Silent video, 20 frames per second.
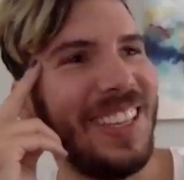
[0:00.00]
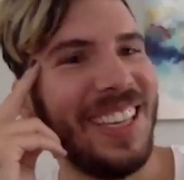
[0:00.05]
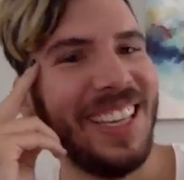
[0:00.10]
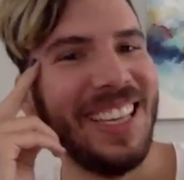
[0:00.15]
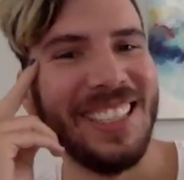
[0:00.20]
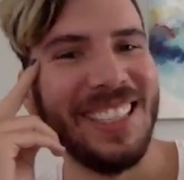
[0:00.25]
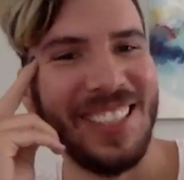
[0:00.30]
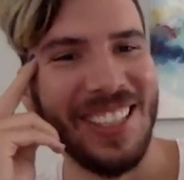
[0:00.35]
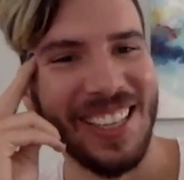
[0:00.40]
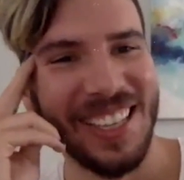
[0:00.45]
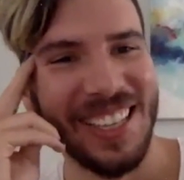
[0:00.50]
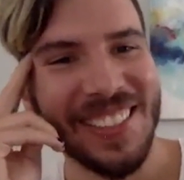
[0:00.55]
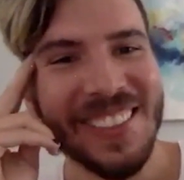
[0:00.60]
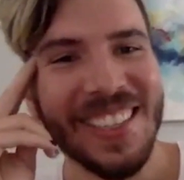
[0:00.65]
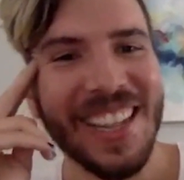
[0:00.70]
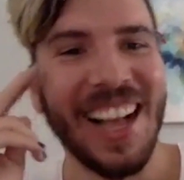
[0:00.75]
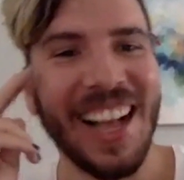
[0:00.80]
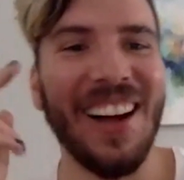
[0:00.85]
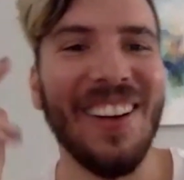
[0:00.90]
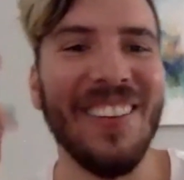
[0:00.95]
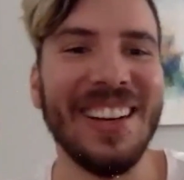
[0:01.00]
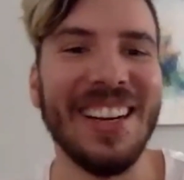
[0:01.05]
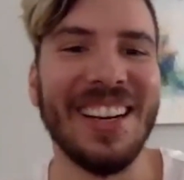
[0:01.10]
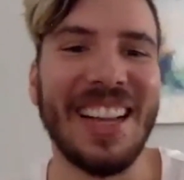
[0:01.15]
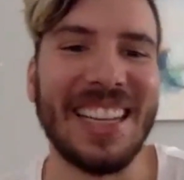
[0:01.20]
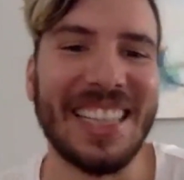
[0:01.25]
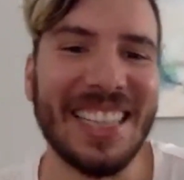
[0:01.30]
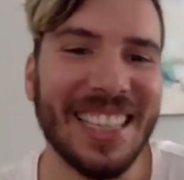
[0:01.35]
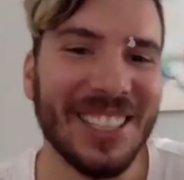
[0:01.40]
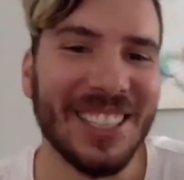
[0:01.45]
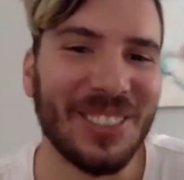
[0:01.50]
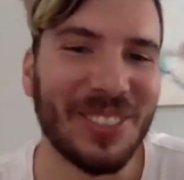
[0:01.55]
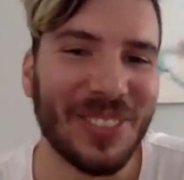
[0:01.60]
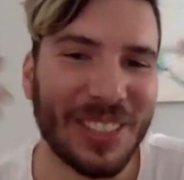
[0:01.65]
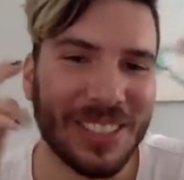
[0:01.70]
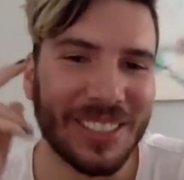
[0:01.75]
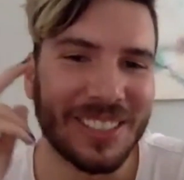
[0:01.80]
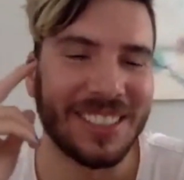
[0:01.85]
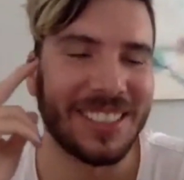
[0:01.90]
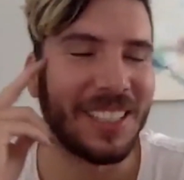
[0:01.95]
it's, I mean, like, niche
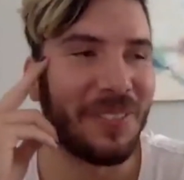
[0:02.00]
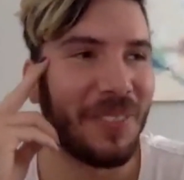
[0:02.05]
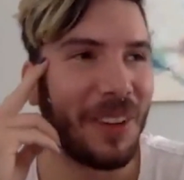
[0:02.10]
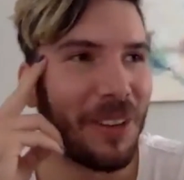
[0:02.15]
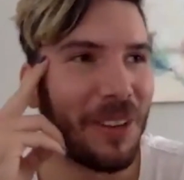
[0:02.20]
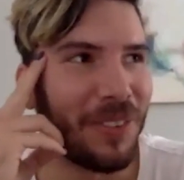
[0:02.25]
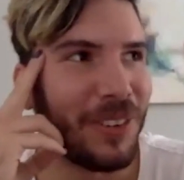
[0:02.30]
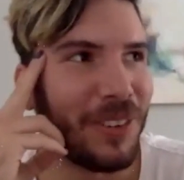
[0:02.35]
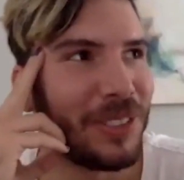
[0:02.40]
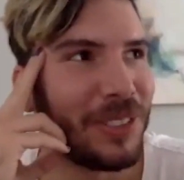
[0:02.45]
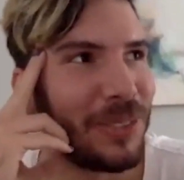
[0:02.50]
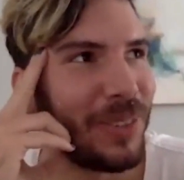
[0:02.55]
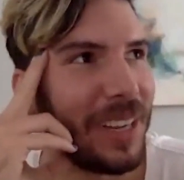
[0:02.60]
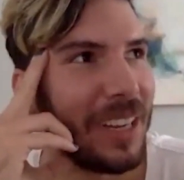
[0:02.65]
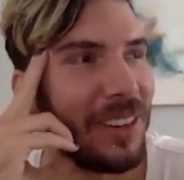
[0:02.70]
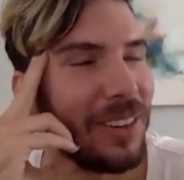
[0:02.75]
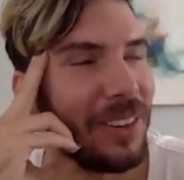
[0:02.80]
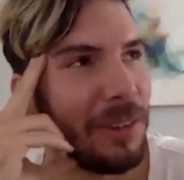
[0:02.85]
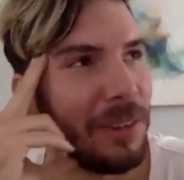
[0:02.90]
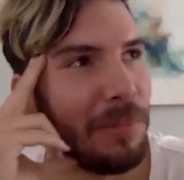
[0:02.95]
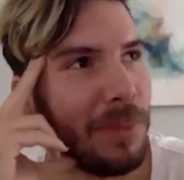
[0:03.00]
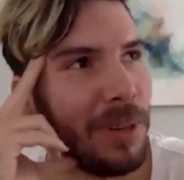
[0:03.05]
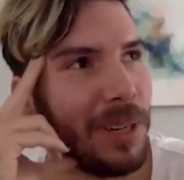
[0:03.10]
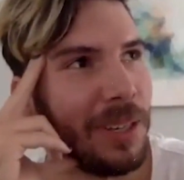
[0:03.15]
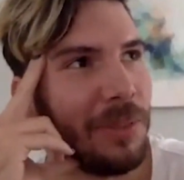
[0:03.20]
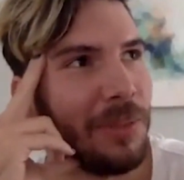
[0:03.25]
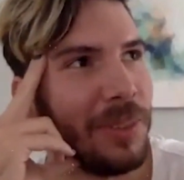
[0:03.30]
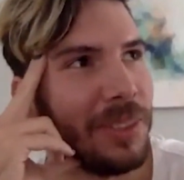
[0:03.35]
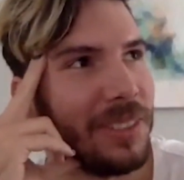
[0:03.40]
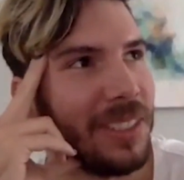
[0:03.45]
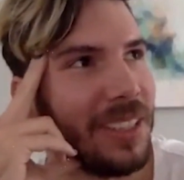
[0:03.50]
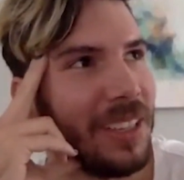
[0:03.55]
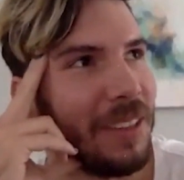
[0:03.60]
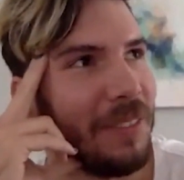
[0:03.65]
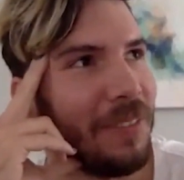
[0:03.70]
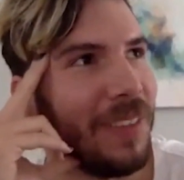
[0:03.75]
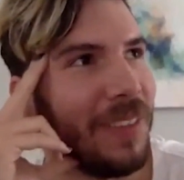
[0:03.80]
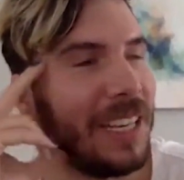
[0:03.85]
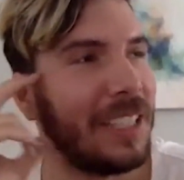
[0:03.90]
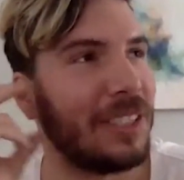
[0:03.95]
because, like, my first record I bought was
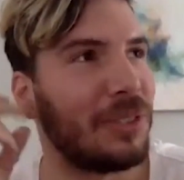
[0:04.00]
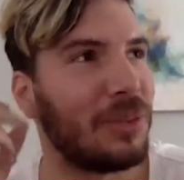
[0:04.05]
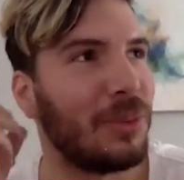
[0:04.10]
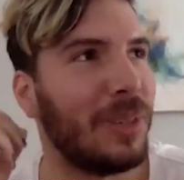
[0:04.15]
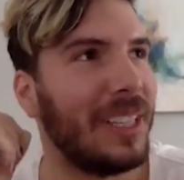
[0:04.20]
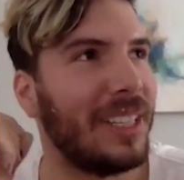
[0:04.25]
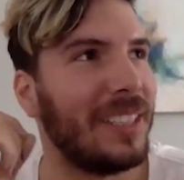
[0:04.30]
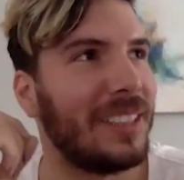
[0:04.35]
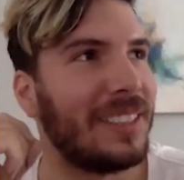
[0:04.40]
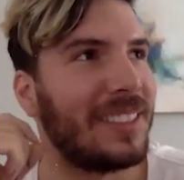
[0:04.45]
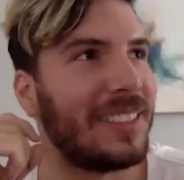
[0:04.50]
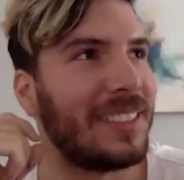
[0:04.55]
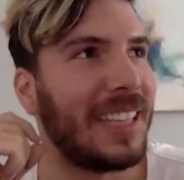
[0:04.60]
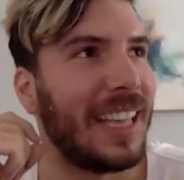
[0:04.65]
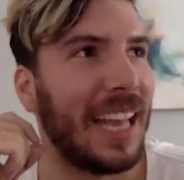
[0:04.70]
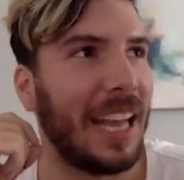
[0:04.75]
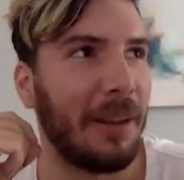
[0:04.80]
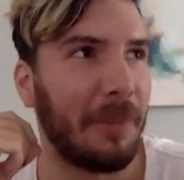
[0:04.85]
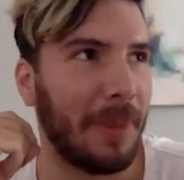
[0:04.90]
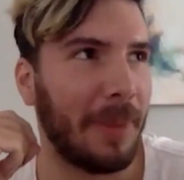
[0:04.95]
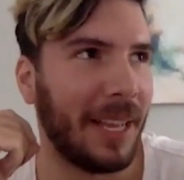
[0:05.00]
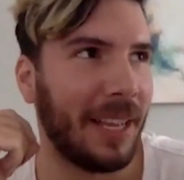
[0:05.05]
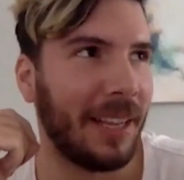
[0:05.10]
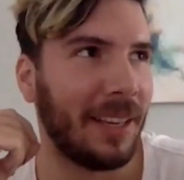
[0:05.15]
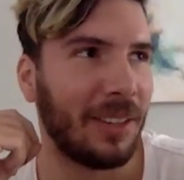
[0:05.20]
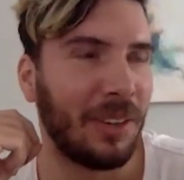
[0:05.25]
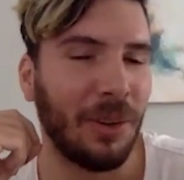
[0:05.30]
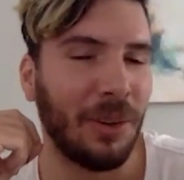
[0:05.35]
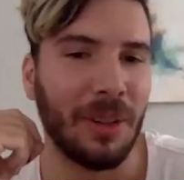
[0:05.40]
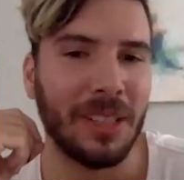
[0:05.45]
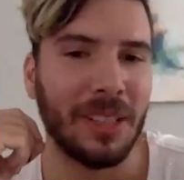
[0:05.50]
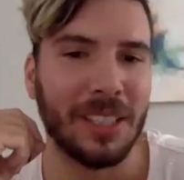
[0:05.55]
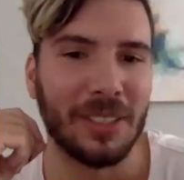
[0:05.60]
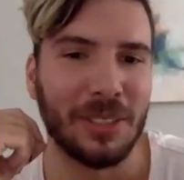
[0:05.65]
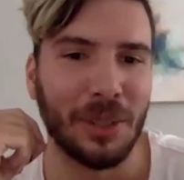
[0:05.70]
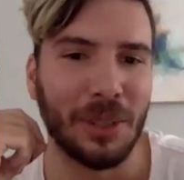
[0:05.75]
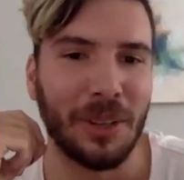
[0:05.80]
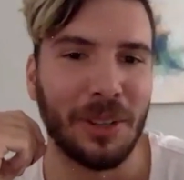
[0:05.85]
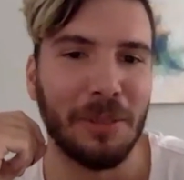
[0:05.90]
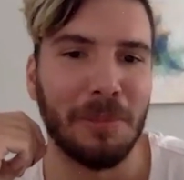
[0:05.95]
a Venezuelan ska band called
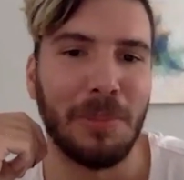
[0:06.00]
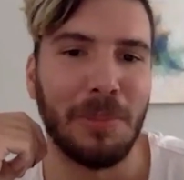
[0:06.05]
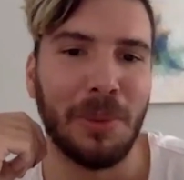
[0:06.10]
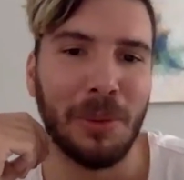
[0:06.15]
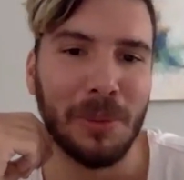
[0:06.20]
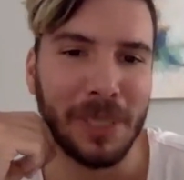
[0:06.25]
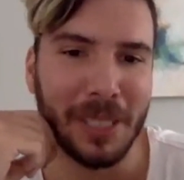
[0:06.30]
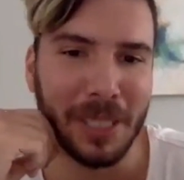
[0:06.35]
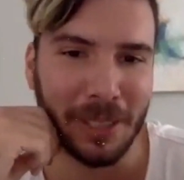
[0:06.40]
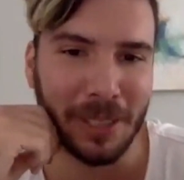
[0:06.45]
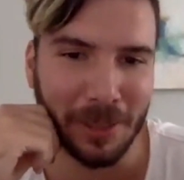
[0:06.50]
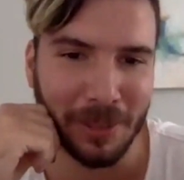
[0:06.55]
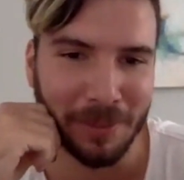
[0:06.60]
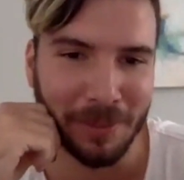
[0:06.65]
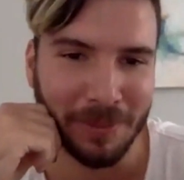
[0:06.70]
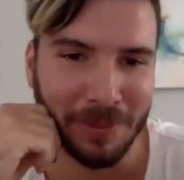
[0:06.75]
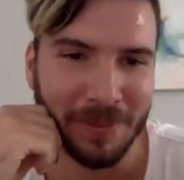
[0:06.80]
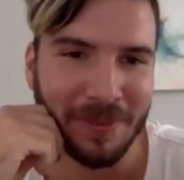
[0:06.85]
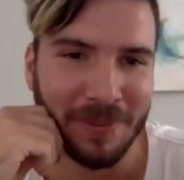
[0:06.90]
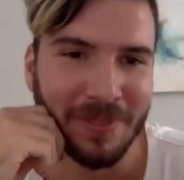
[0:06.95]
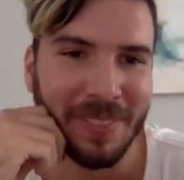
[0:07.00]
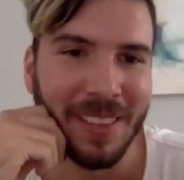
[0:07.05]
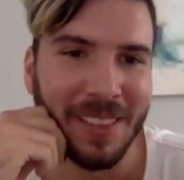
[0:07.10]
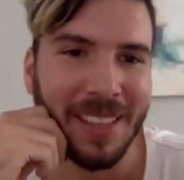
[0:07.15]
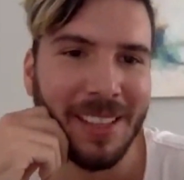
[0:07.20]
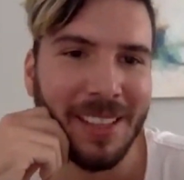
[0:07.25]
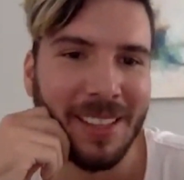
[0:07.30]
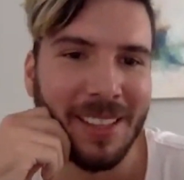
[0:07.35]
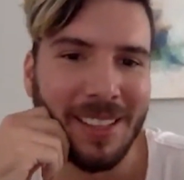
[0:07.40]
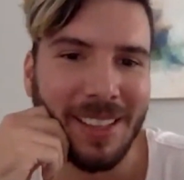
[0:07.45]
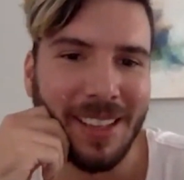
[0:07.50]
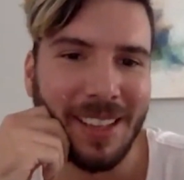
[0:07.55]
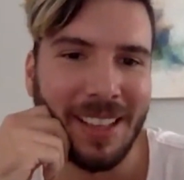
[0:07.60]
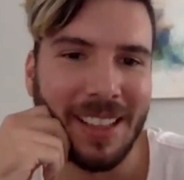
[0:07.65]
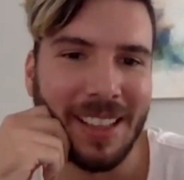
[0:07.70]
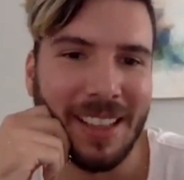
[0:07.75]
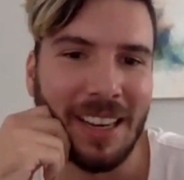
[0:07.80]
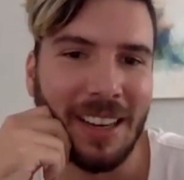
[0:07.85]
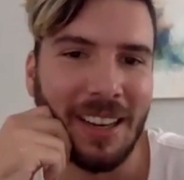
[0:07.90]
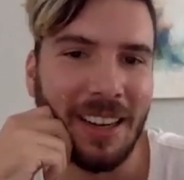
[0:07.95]
Desorden Público.
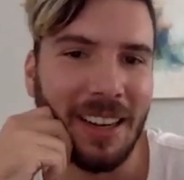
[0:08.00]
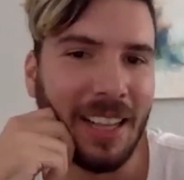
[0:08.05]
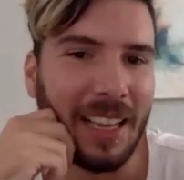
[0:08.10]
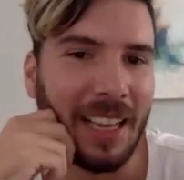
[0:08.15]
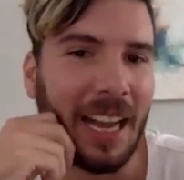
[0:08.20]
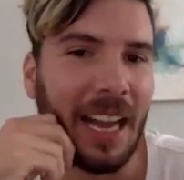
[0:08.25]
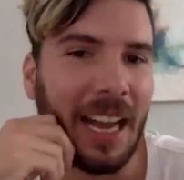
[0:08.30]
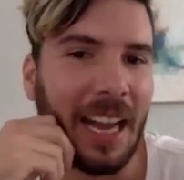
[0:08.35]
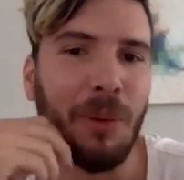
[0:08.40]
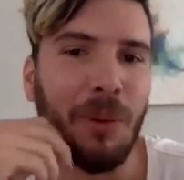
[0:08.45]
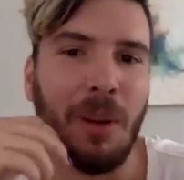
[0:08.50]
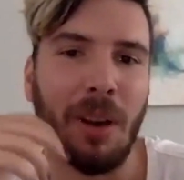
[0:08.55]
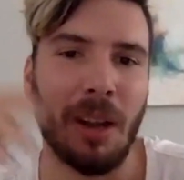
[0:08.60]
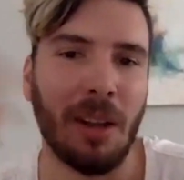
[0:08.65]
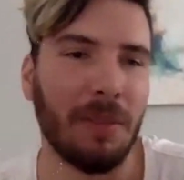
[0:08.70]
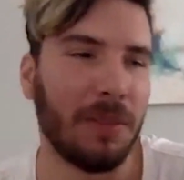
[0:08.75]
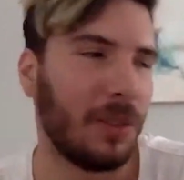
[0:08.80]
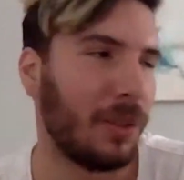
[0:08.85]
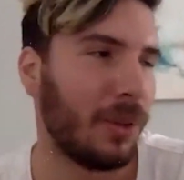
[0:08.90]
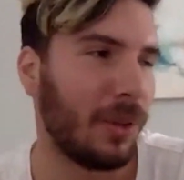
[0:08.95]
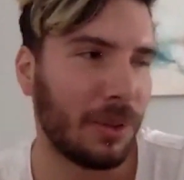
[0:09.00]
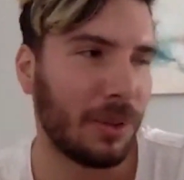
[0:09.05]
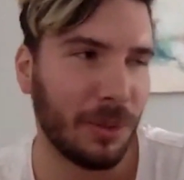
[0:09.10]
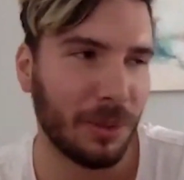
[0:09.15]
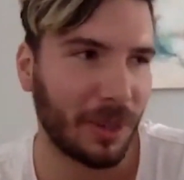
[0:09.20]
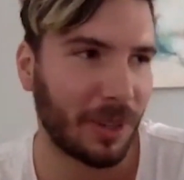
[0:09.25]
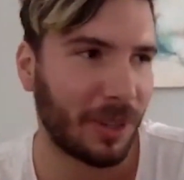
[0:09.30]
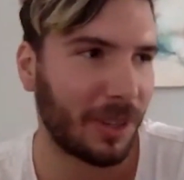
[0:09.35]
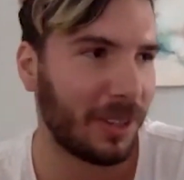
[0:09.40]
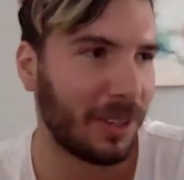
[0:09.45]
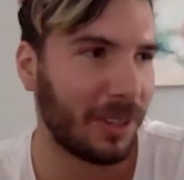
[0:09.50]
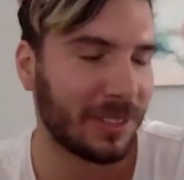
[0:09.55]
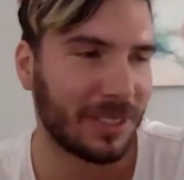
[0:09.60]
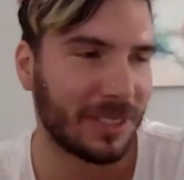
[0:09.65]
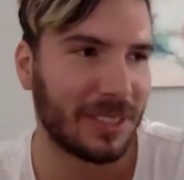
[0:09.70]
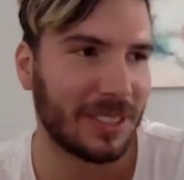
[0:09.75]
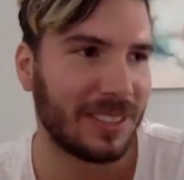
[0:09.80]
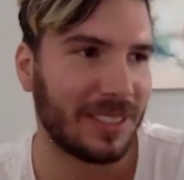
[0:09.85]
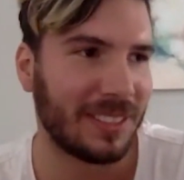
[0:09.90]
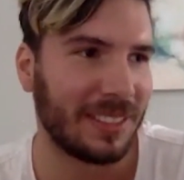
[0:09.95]
And they're like, I would love to go to their
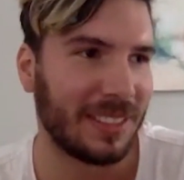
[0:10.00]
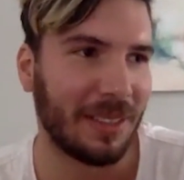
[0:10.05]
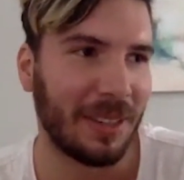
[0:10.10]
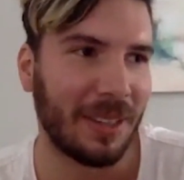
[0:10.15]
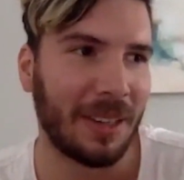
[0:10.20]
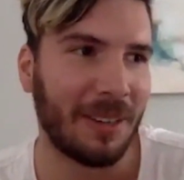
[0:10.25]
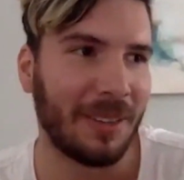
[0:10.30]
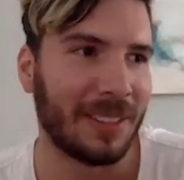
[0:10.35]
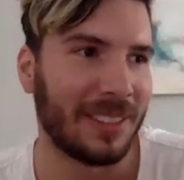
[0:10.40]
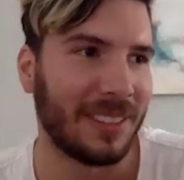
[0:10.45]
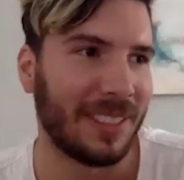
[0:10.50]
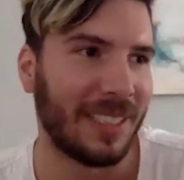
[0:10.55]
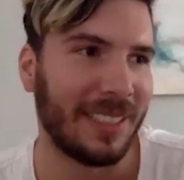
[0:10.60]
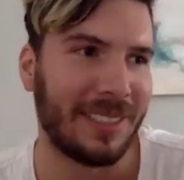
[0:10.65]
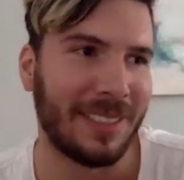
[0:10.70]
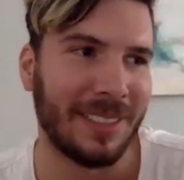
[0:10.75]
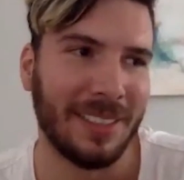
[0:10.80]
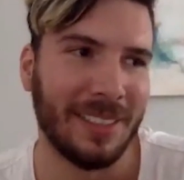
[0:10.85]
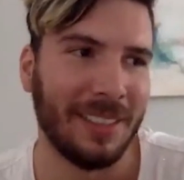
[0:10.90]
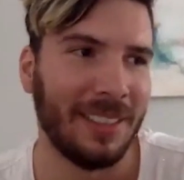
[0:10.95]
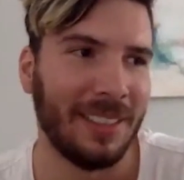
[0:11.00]
concerts. And I was like